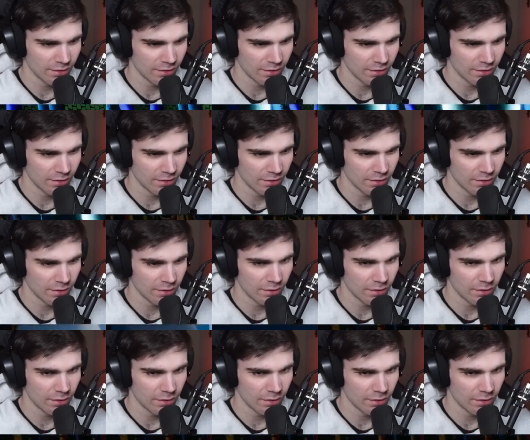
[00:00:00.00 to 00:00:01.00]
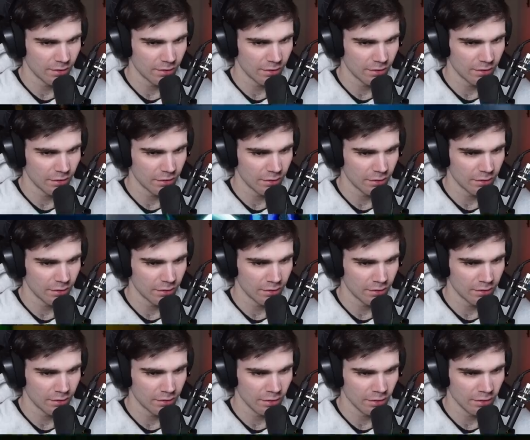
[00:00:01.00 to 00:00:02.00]

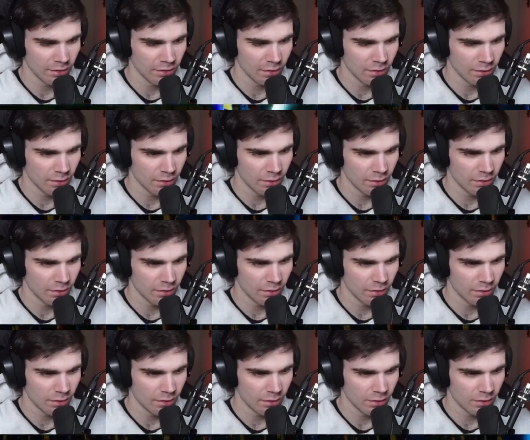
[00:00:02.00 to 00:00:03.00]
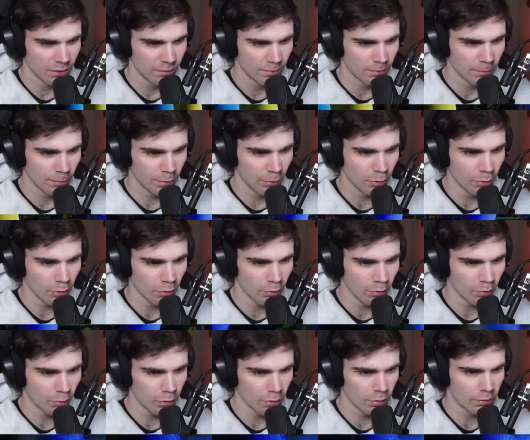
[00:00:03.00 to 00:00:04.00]

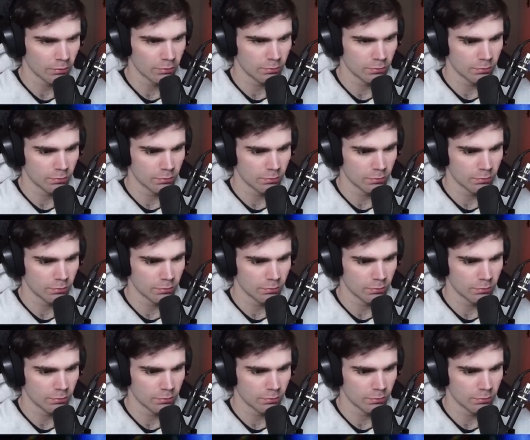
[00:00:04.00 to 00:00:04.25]
Nobody speaks.